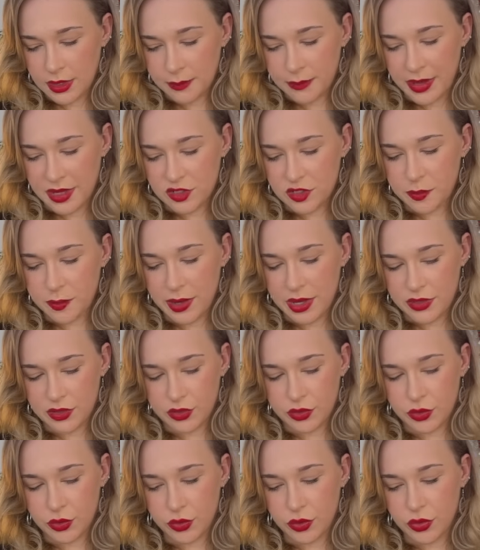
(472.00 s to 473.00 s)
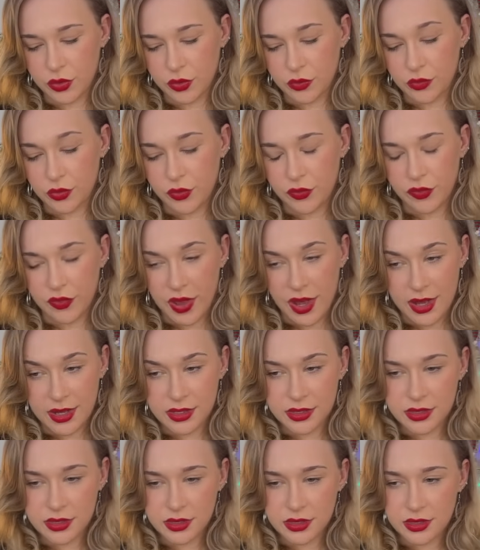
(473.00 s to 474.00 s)
Page of Pentacles
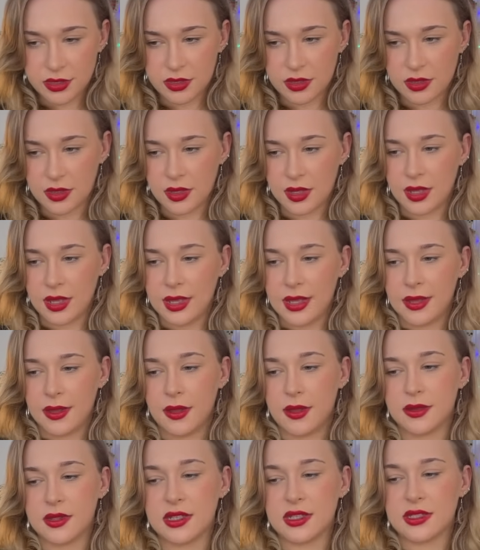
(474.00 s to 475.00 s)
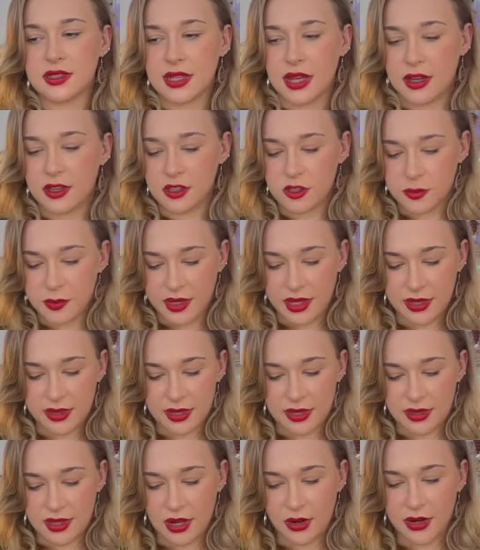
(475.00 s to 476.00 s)
reversed. This tells me
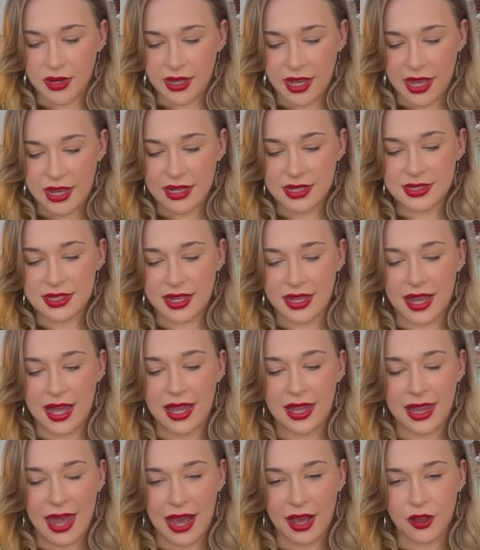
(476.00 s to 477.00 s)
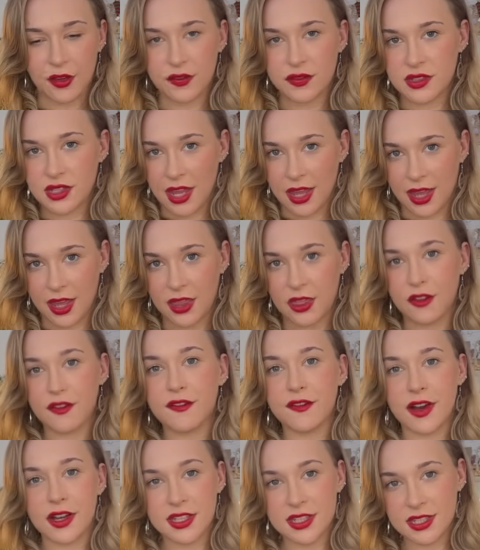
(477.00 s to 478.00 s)
that there again is like a lack of taking the
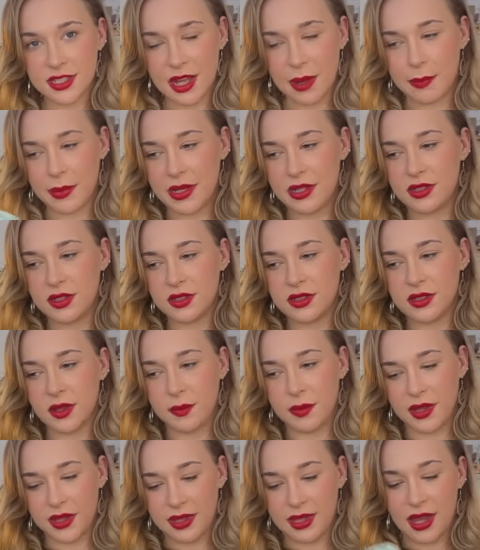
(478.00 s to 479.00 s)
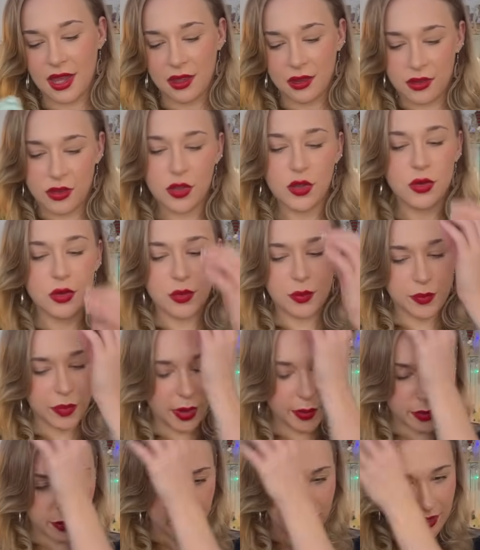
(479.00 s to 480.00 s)
first step into something that you
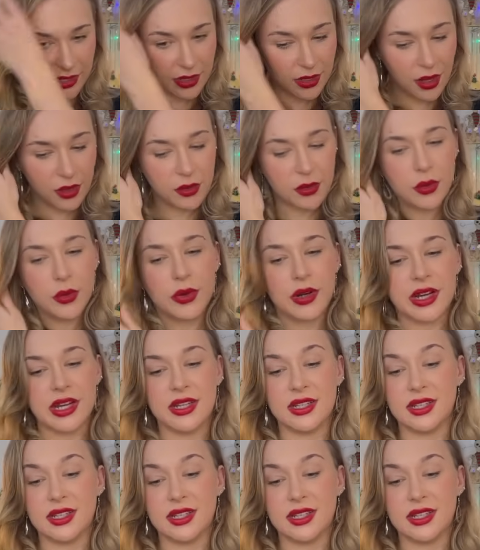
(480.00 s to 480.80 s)
probably are already